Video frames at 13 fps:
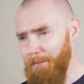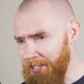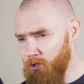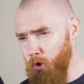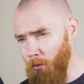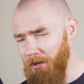I
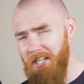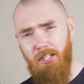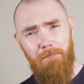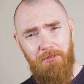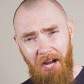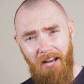mean, Tony
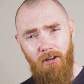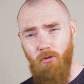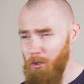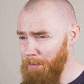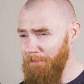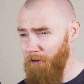Soprano
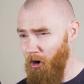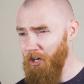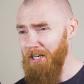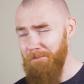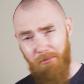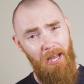would be
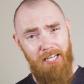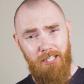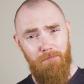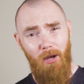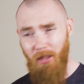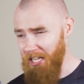fucking
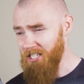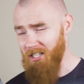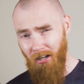impressed by these